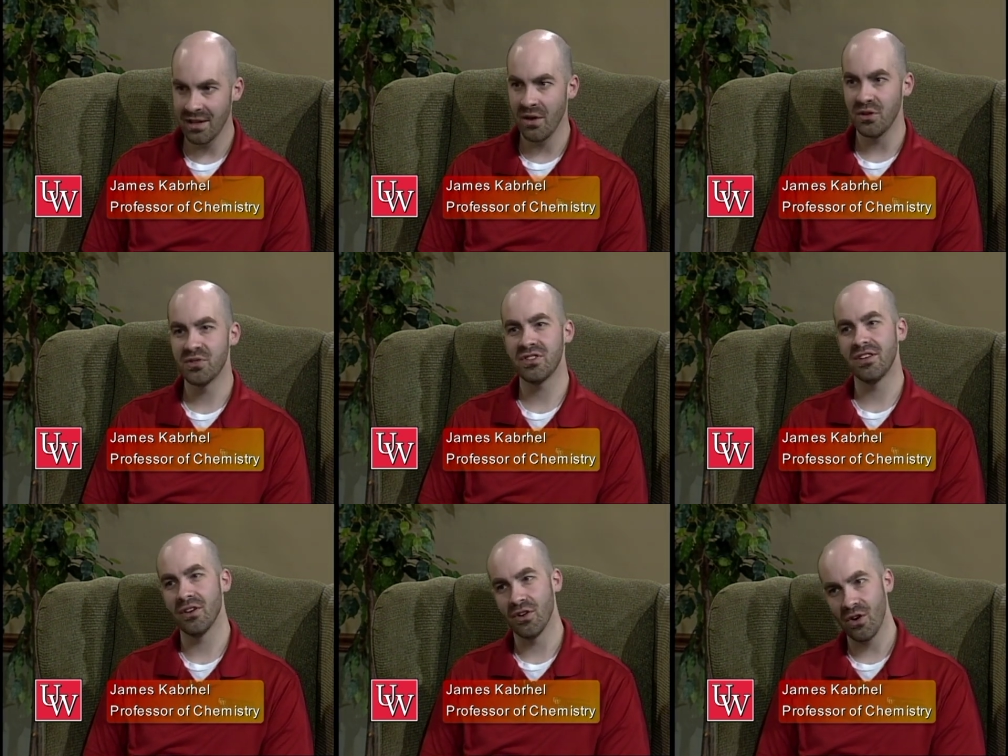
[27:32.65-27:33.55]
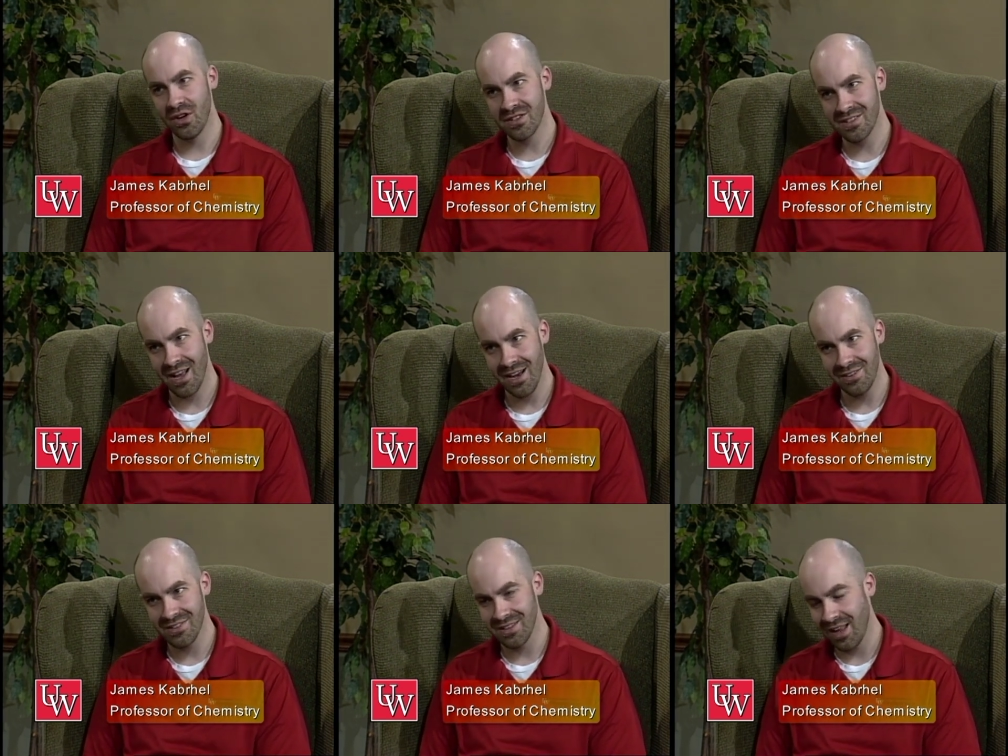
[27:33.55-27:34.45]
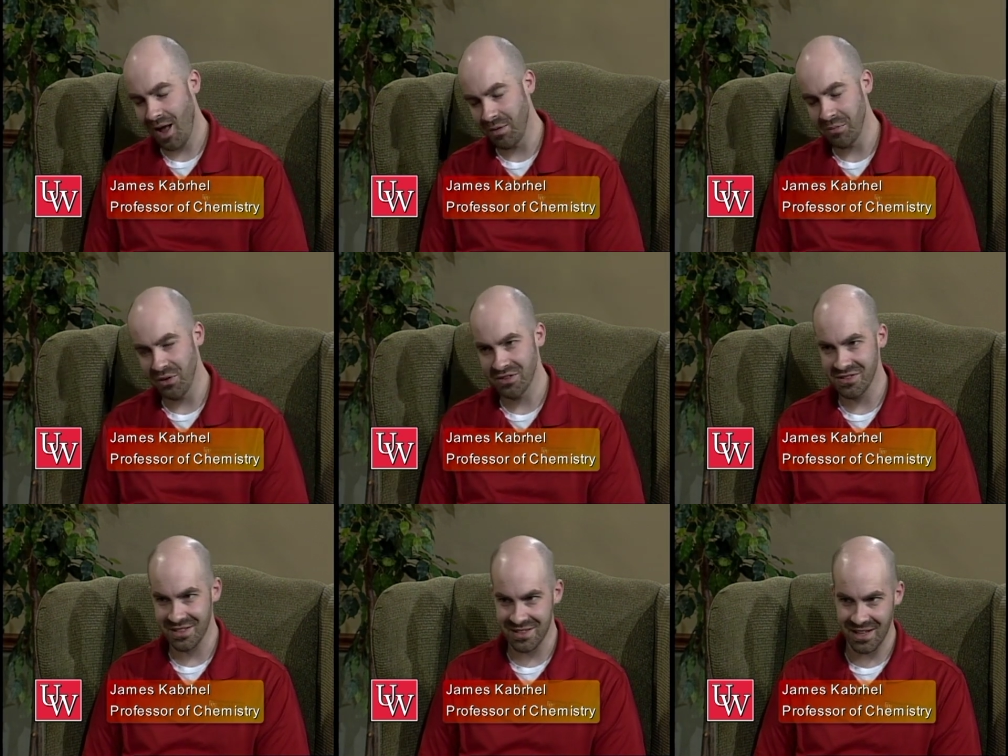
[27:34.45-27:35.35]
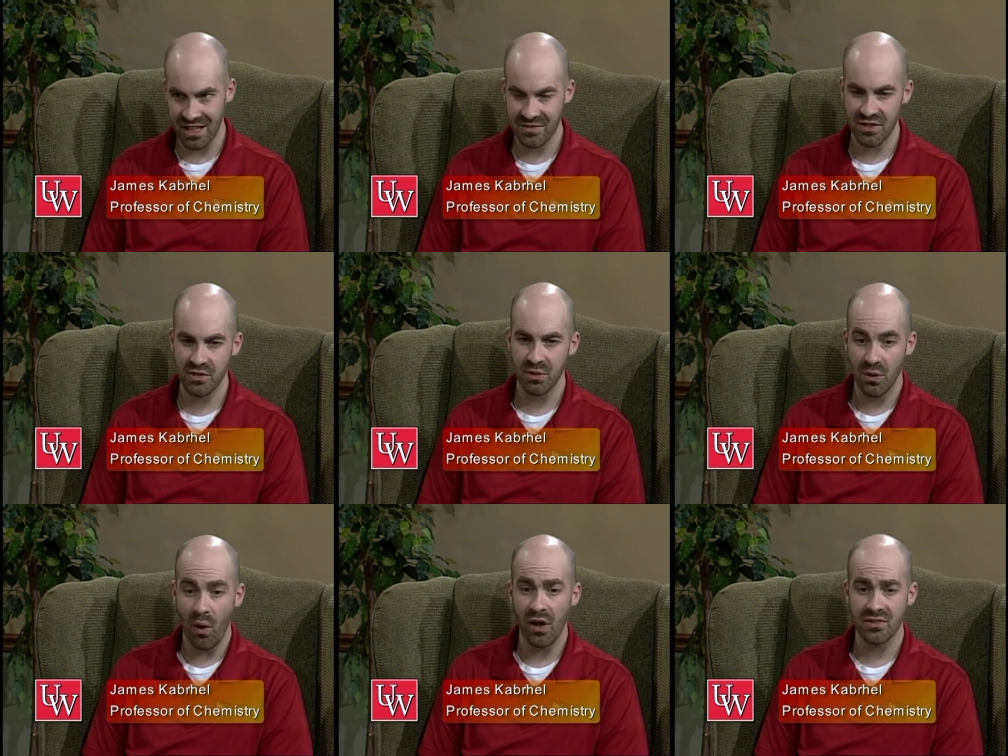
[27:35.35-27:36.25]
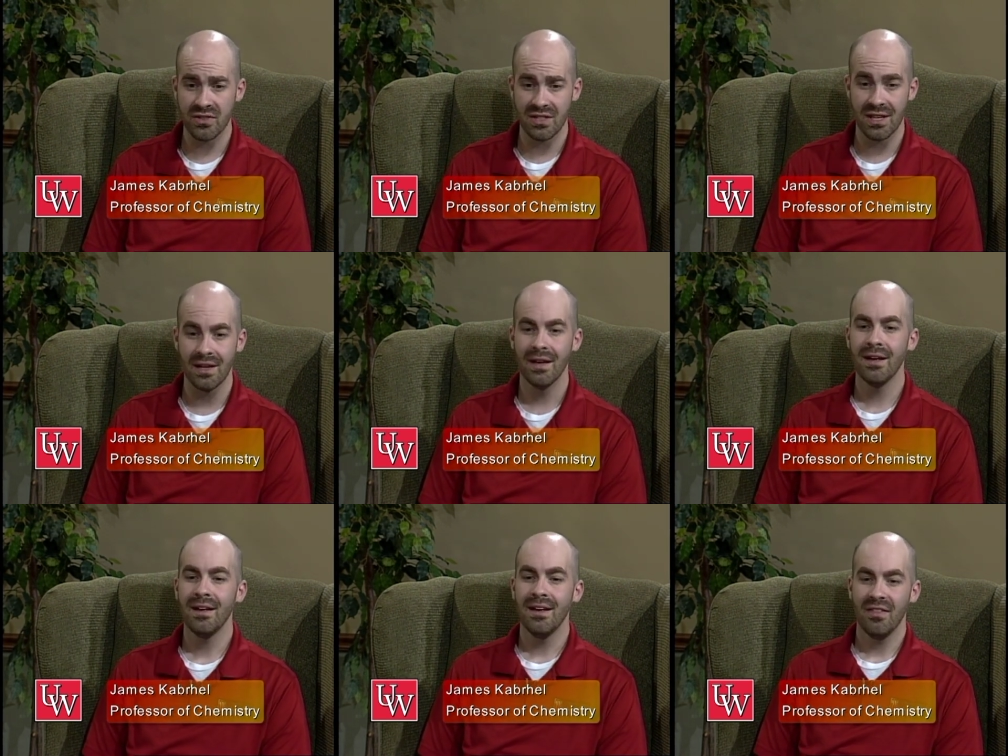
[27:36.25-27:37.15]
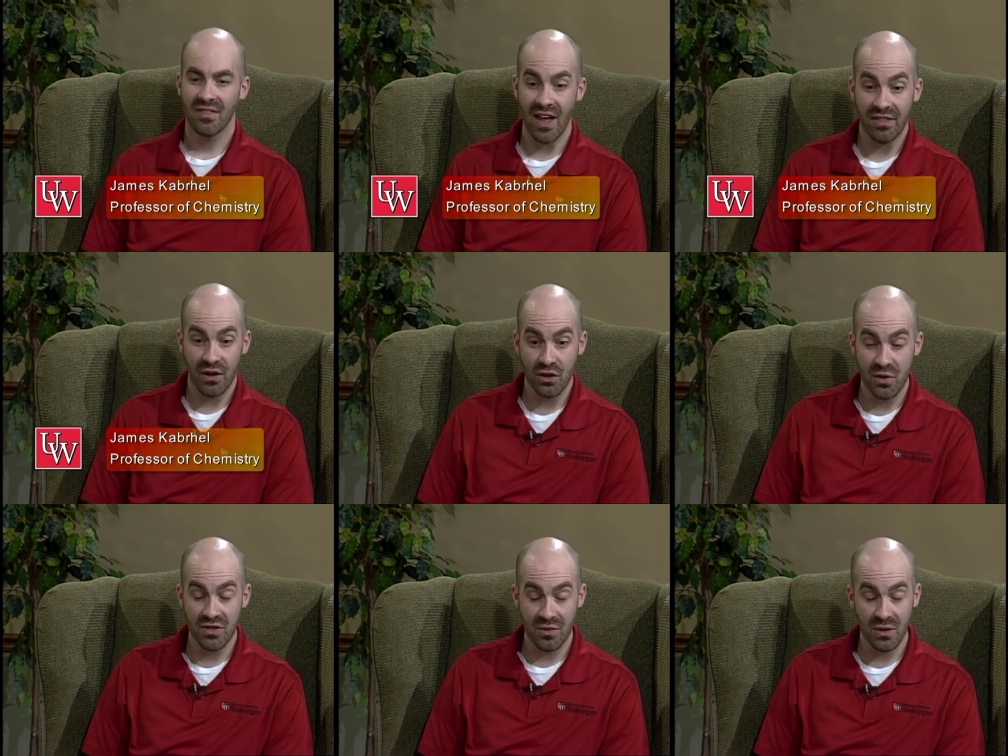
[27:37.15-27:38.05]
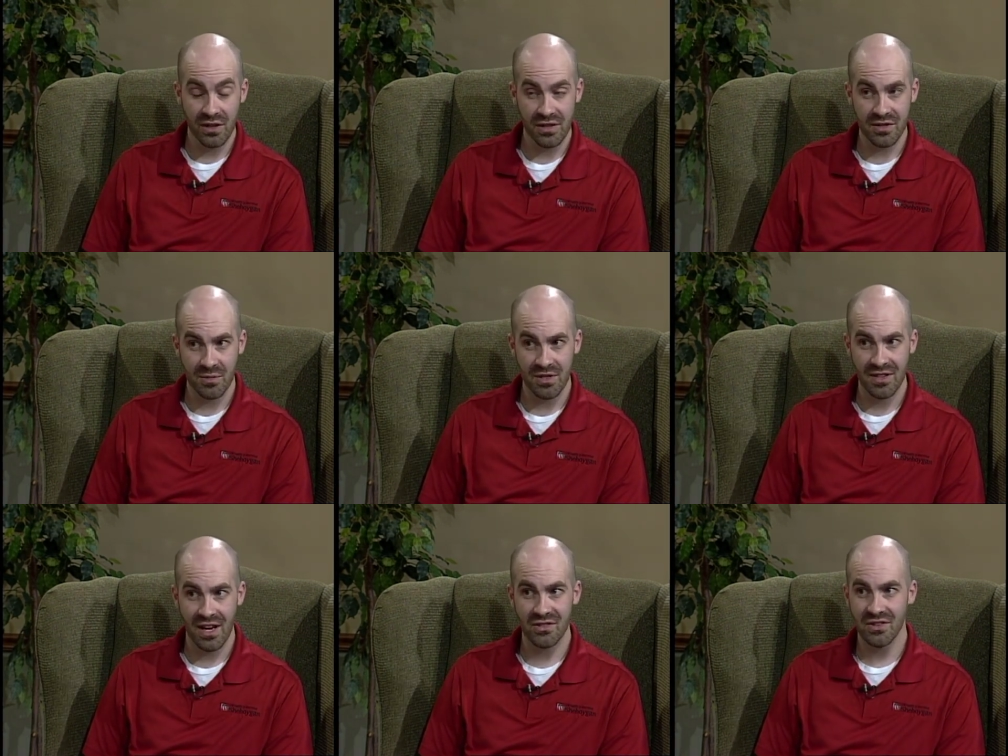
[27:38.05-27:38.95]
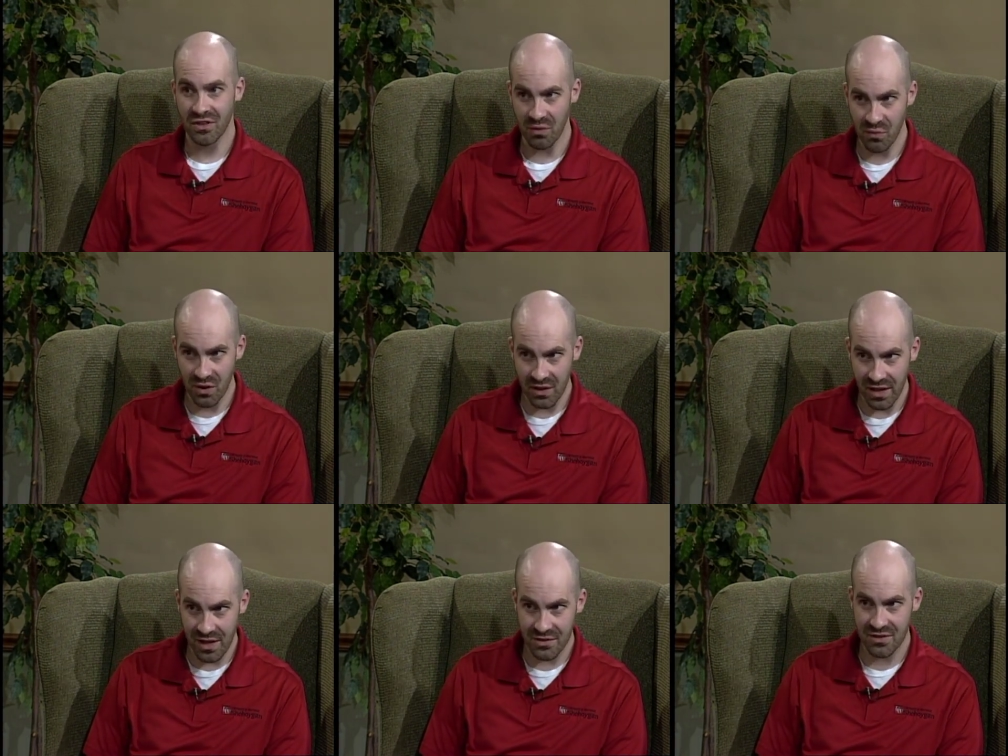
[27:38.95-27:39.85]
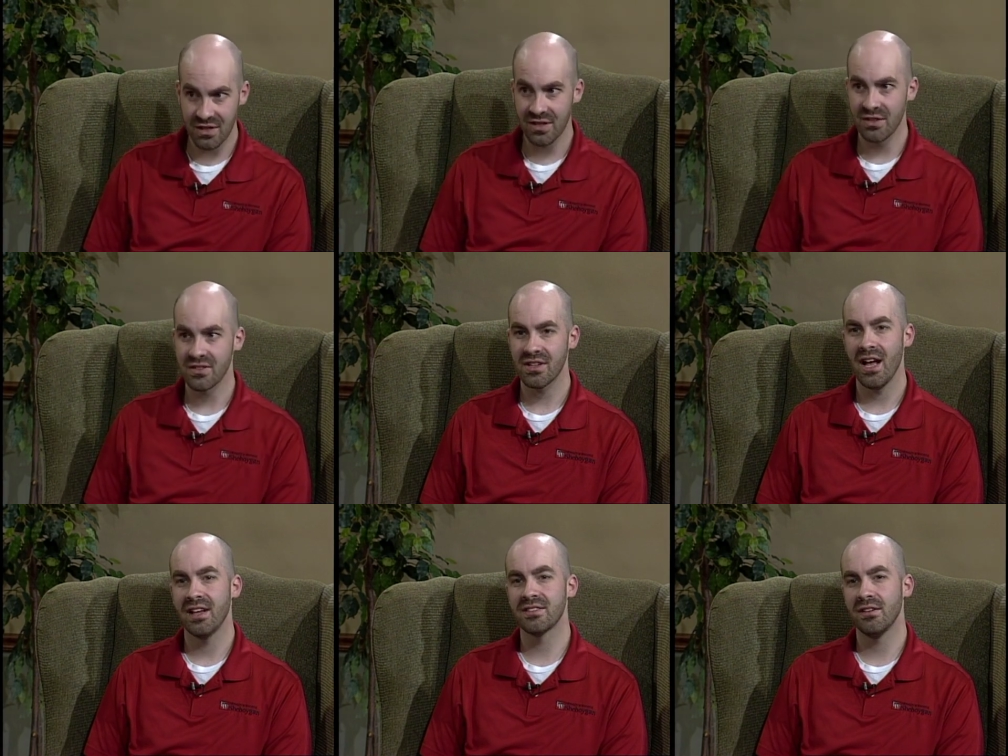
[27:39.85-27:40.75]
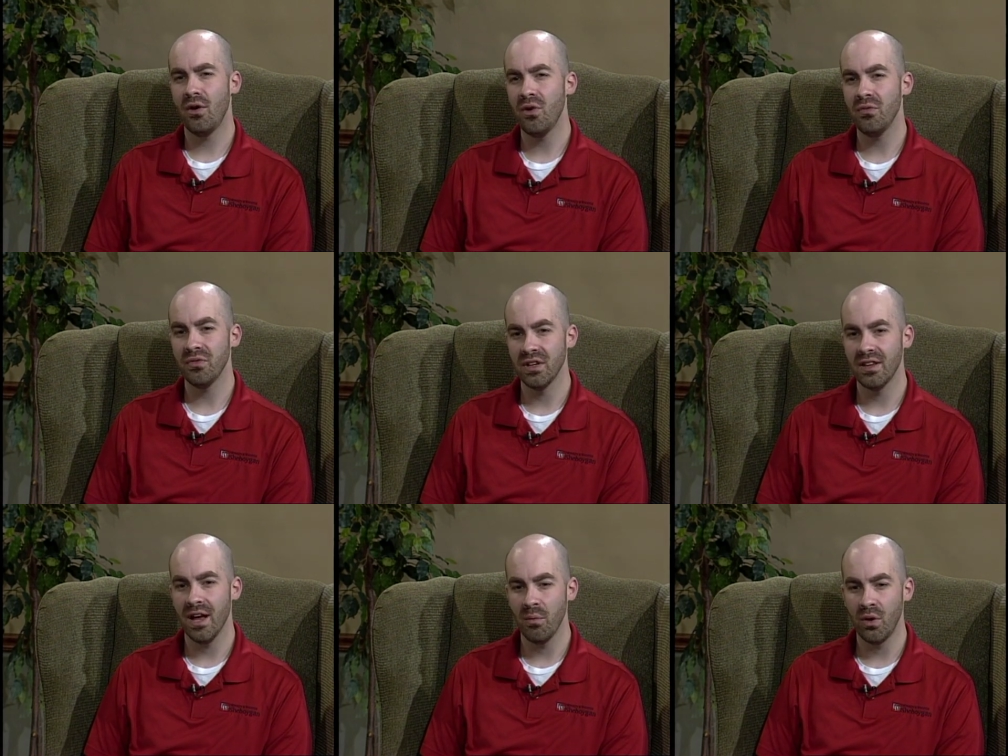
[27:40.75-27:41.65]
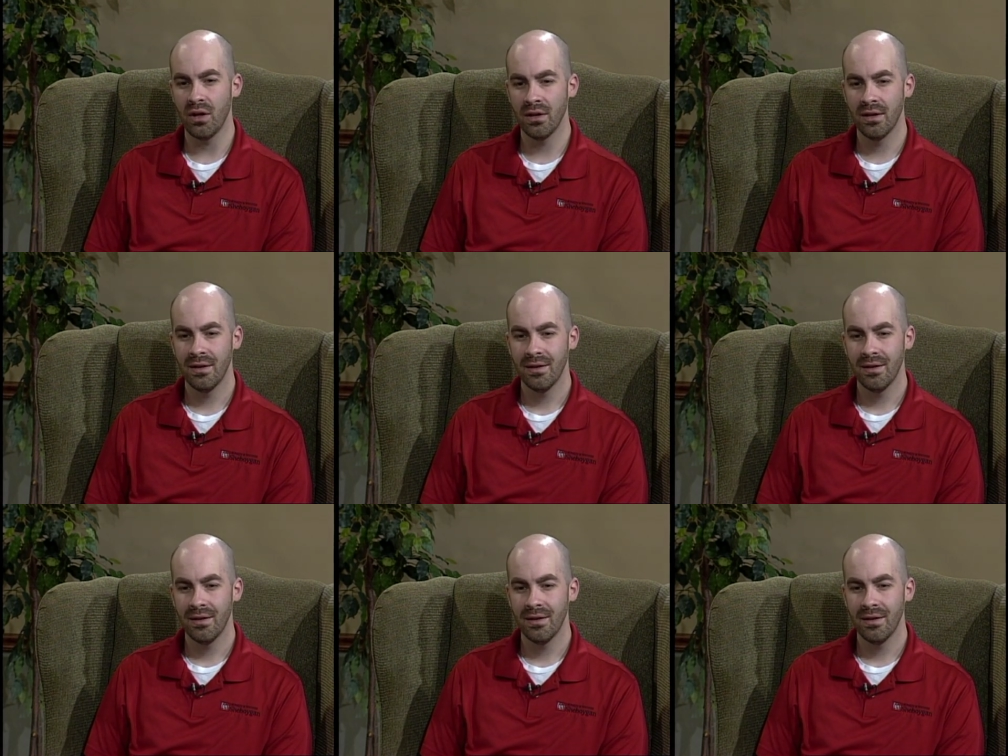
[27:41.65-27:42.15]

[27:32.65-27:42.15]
You know, you see their nerdy side, you see the comic books, you see the science fiction, but you also see that they're using real instrumentation, that they're really interested in their science, and hopefully that will